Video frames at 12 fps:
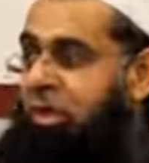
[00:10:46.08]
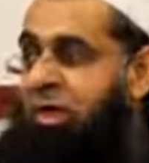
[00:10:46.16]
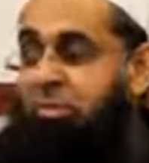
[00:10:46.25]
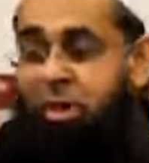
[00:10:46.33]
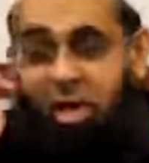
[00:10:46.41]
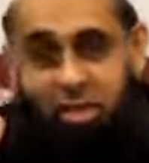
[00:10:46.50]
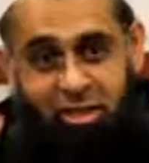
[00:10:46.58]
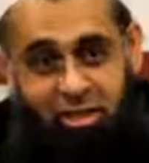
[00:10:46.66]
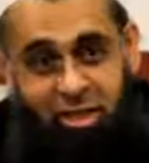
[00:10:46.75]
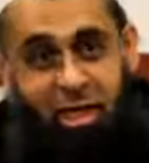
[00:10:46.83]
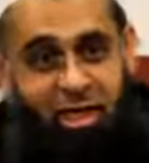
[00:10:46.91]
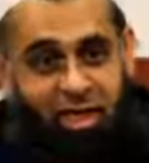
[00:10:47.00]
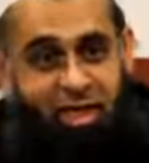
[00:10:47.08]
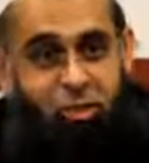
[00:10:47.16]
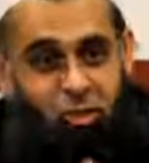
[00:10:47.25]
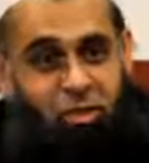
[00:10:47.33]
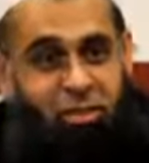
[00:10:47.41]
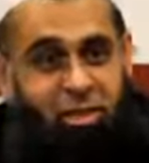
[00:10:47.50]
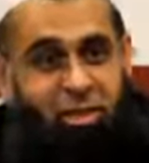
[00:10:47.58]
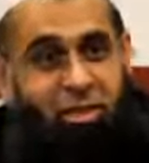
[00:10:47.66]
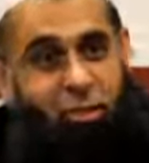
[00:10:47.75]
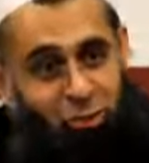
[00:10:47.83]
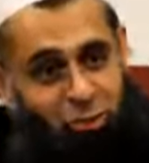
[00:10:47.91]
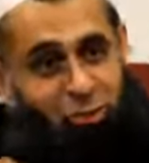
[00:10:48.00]
abaya-clad women
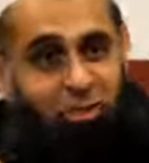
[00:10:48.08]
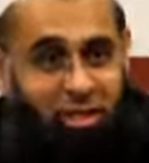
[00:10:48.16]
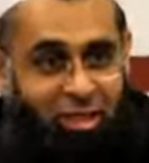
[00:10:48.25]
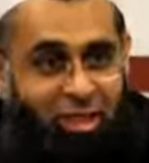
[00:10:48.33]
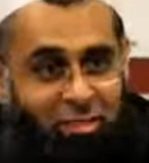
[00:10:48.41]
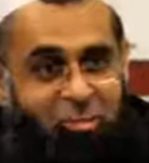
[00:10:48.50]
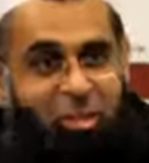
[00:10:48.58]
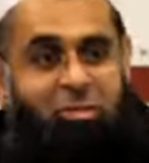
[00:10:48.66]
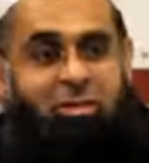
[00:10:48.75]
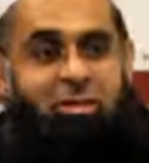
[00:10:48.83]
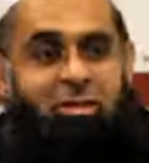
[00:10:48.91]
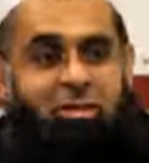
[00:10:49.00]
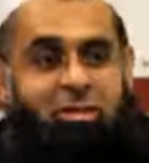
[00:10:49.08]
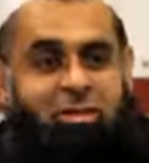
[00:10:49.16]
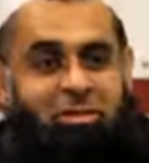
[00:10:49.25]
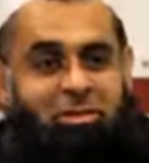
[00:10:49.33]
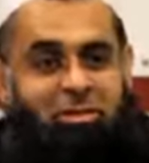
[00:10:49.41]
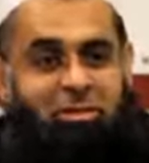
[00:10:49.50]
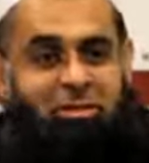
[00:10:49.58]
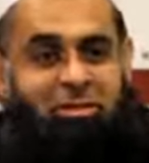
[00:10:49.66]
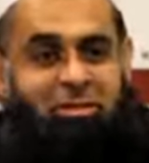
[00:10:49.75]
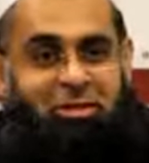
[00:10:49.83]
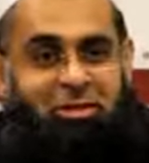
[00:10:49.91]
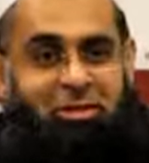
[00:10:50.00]
can also be nice people.
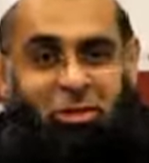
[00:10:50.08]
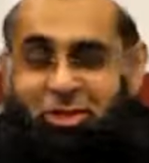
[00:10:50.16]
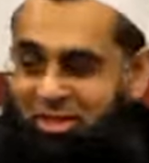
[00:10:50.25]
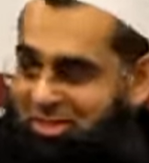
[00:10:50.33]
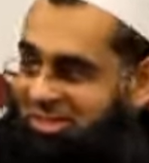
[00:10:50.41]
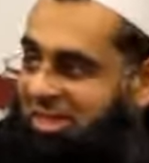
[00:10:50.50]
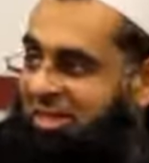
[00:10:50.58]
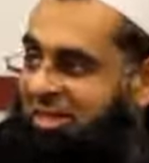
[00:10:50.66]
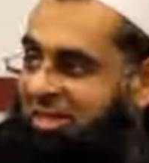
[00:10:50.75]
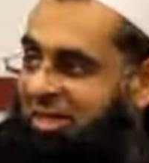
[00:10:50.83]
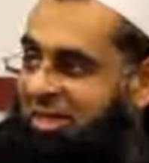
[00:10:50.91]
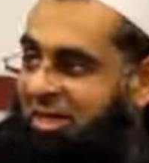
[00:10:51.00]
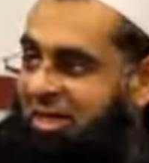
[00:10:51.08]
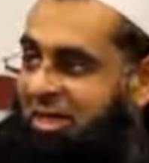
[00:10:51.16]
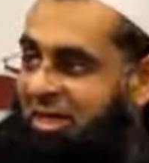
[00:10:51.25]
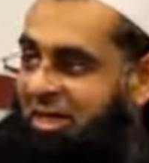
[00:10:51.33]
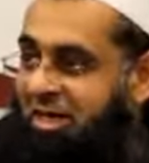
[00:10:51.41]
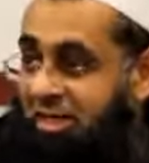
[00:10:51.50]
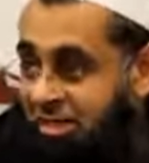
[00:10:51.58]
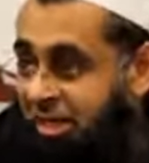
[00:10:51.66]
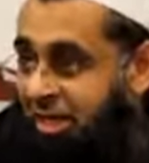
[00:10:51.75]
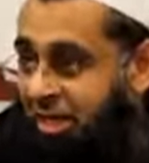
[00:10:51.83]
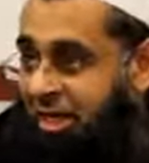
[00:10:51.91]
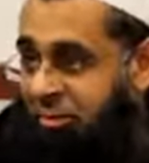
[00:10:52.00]
Do you understand?
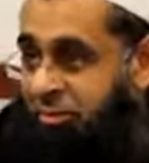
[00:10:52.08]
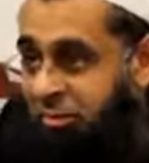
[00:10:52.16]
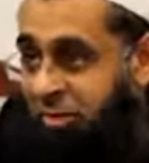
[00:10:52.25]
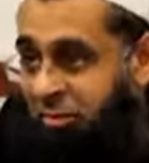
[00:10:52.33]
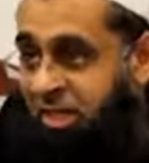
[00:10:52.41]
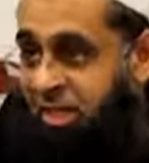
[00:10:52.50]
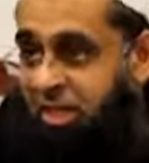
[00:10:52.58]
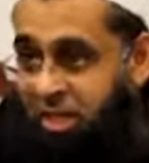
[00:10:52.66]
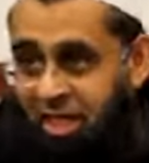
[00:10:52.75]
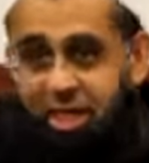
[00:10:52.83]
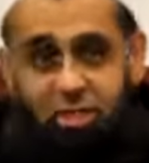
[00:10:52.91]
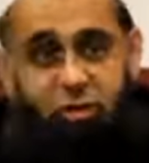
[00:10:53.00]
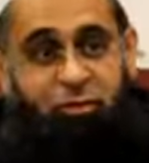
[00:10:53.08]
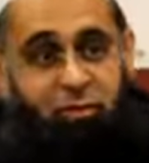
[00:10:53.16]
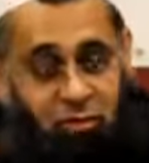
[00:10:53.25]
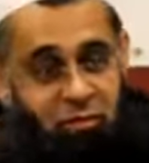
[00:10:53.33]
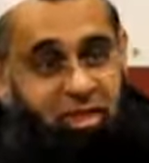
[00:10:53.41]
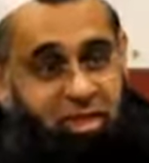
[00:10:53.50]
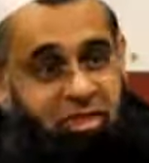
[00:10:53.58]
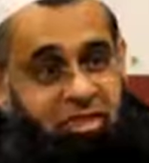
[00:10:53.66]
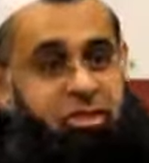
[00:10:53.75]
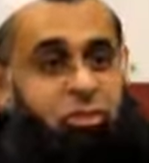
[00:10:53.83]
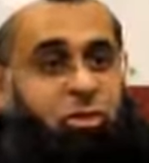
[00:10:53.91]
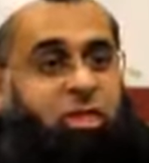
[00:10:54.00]
I'm making light of it, but really
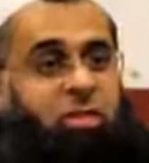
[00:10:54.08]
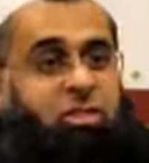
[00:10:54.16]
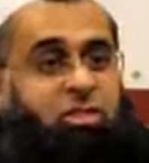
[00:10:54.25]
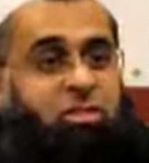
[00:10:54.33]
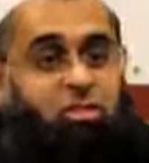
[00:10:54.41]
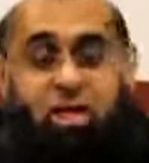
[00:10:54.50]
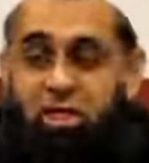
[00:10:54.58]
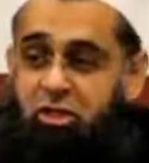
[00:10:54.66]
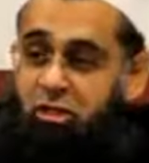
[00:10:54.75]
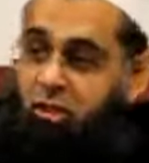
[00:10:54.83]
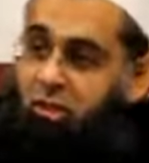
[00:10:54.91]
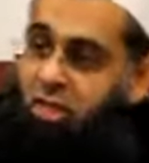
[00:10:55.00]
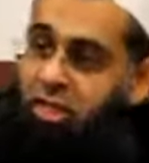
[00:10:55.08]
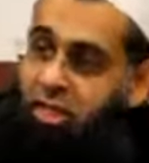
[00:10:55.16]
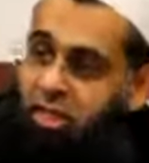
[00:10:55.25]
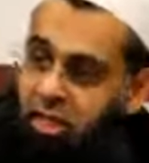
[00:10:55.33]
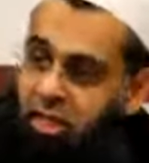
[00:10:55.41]
this is what it is. Try to